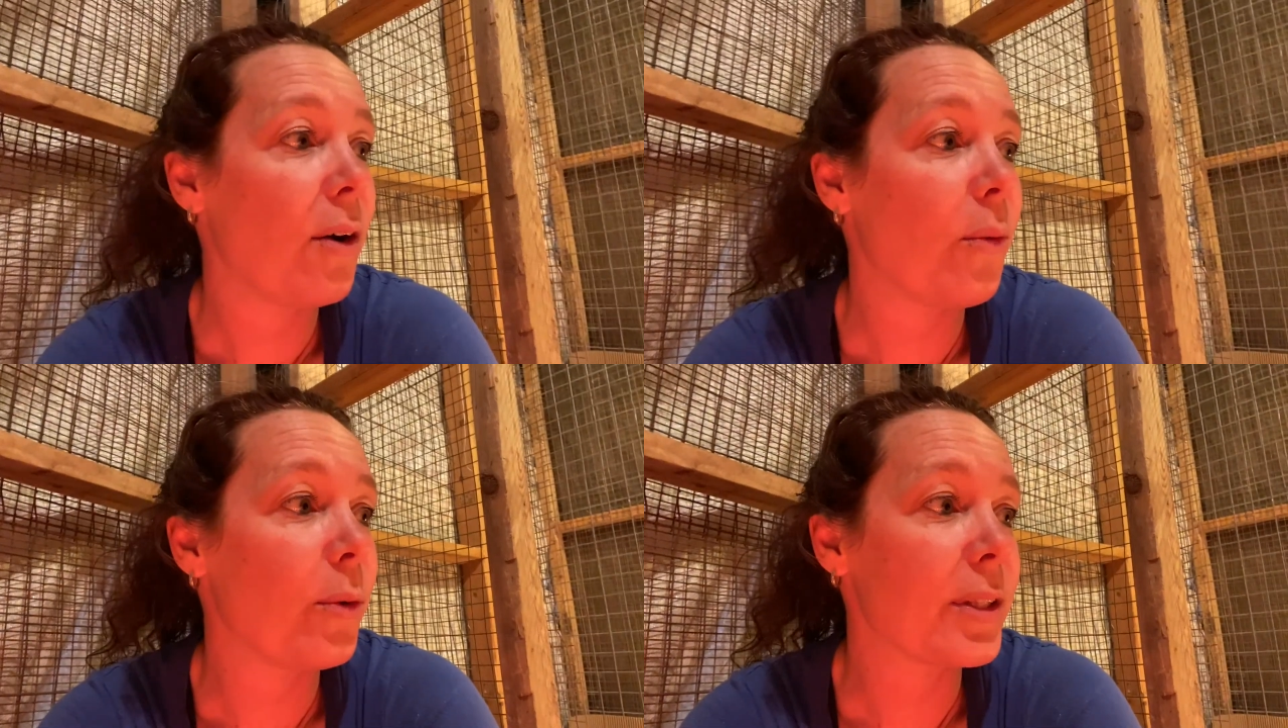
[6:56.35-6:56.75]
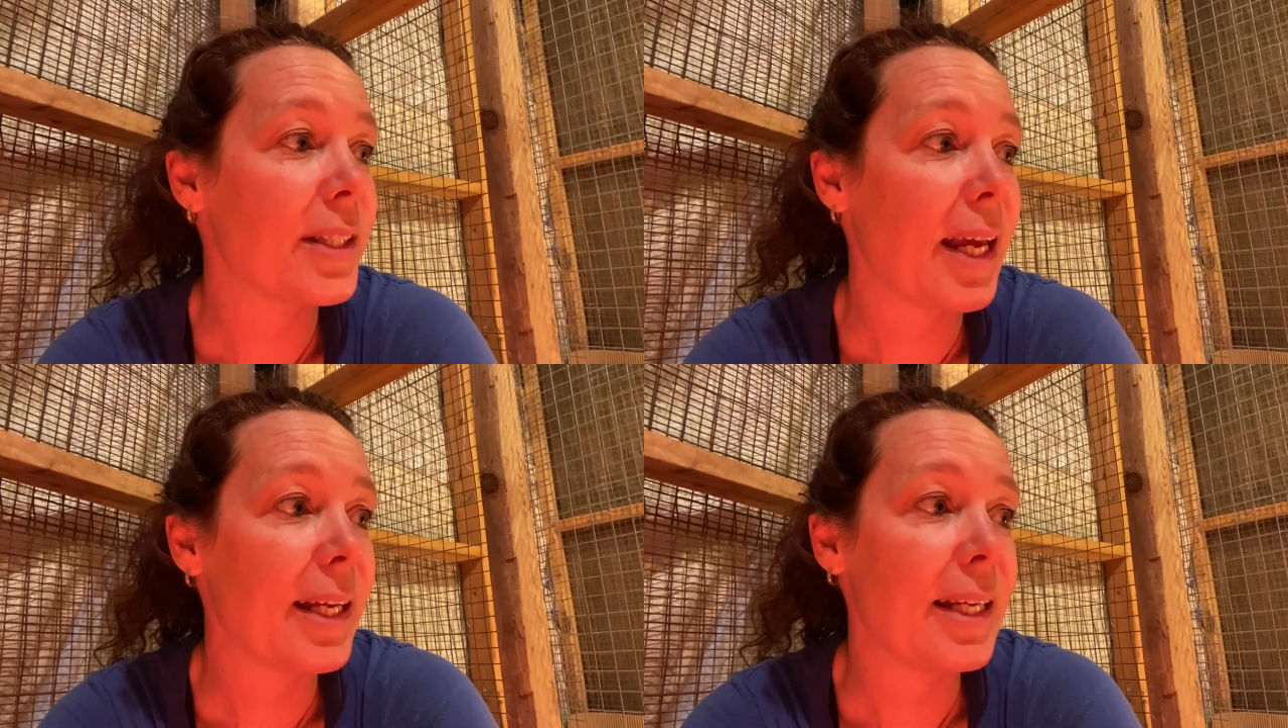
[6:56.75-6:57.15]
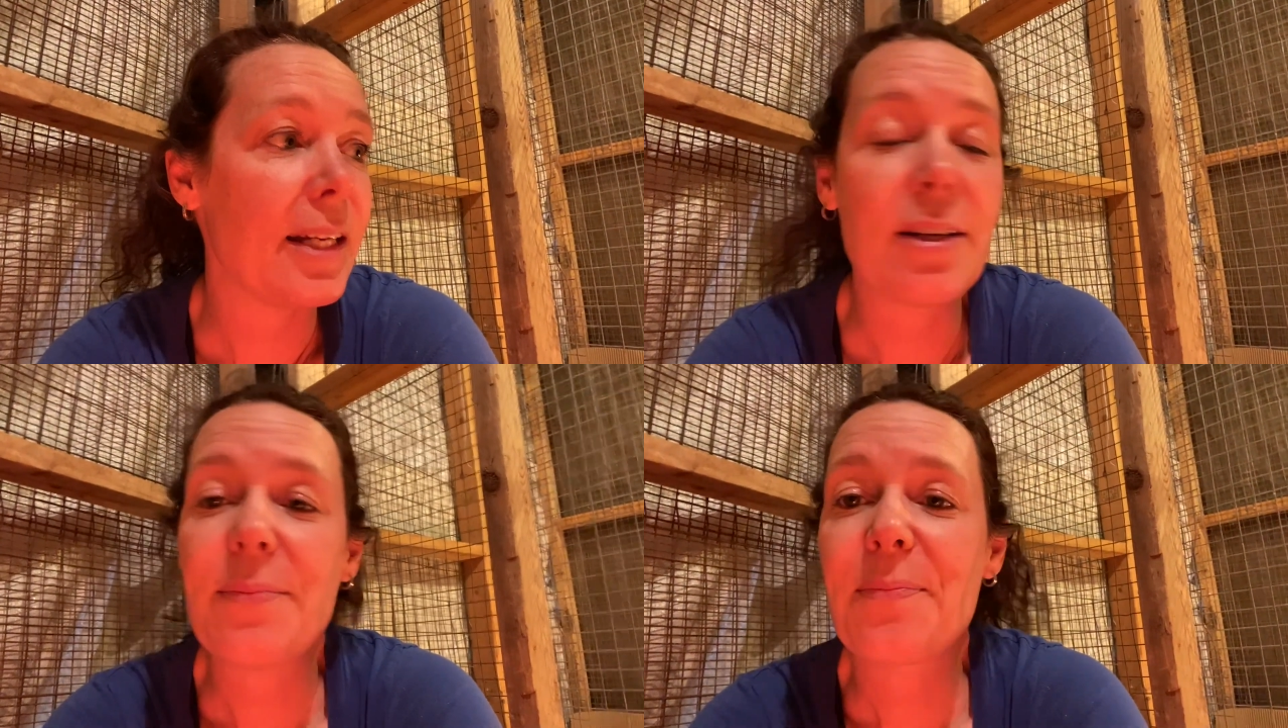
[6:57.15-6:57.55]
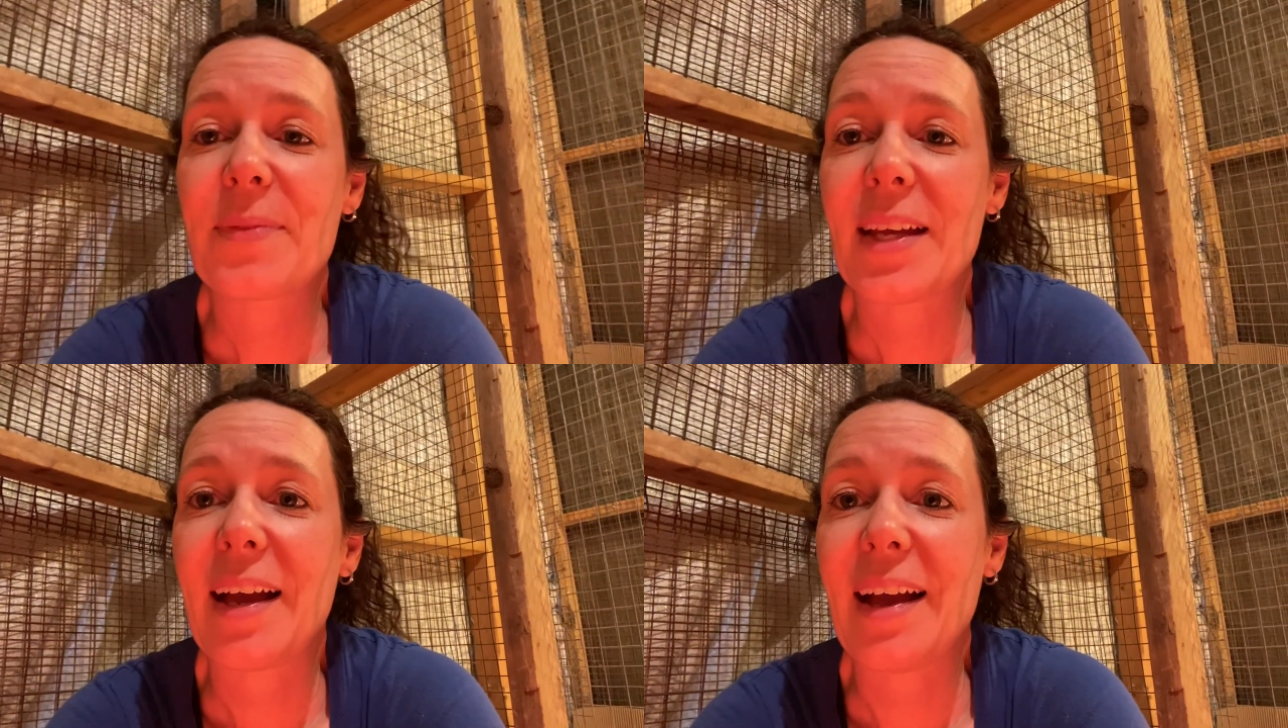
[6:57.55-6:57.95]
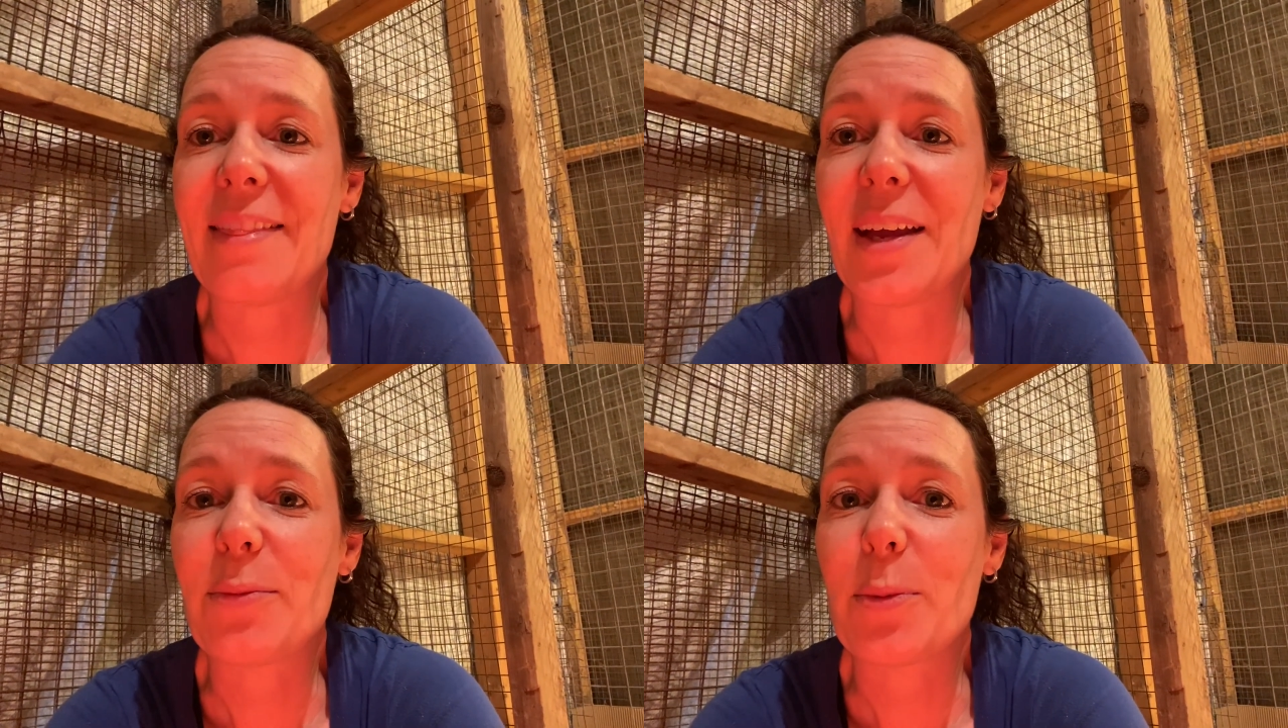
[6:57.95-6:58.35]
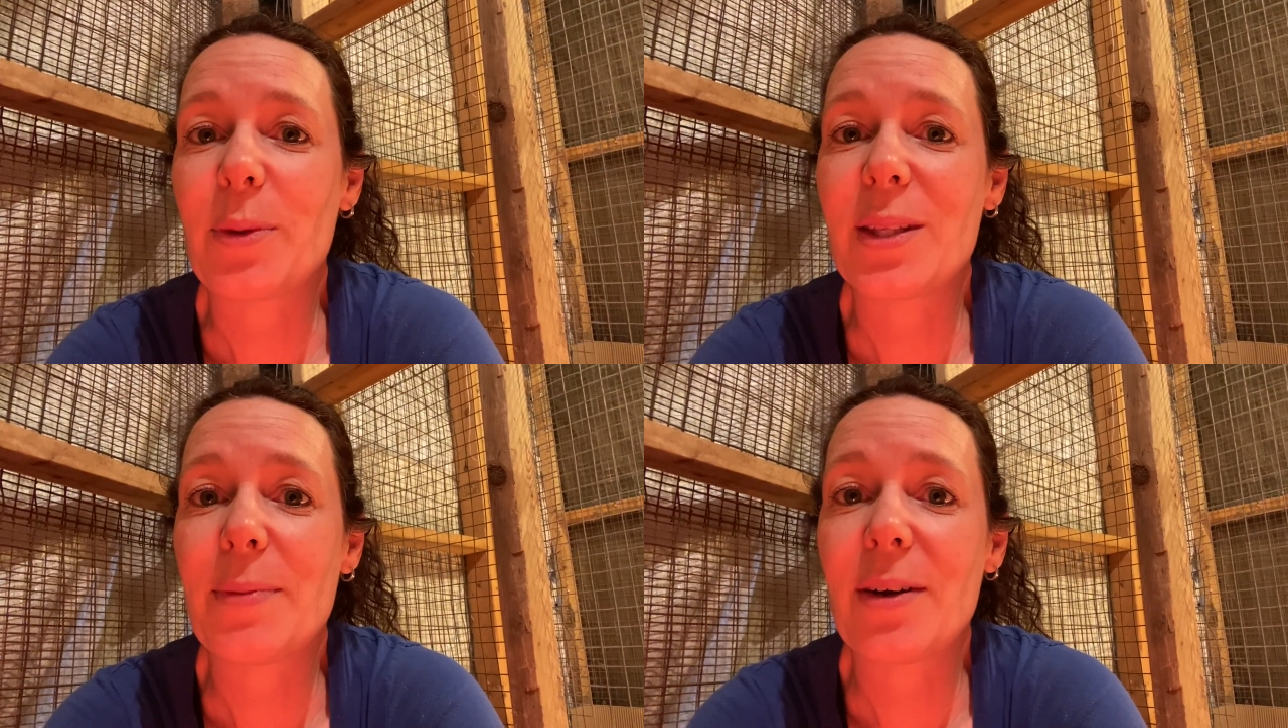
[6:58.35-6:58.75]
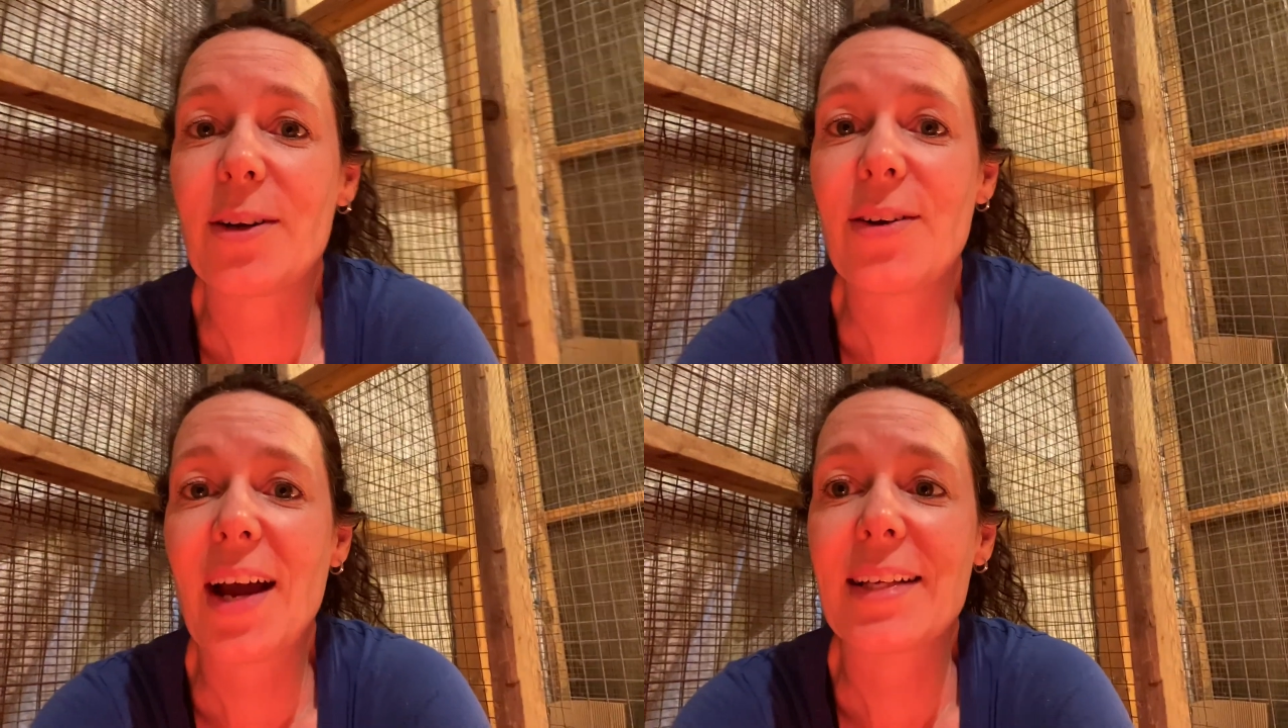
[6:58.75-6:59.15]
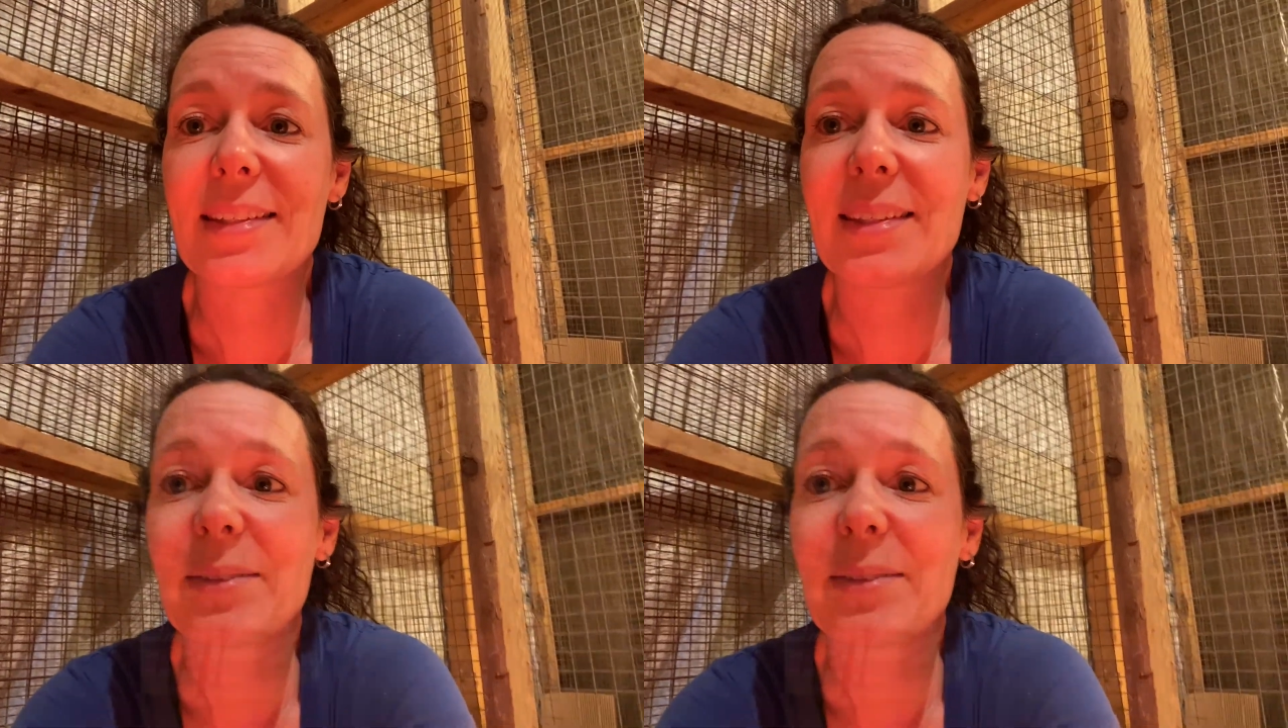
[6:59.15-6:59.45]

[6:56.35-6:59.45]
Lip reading: will stay in here, and then we'll put them out on grass.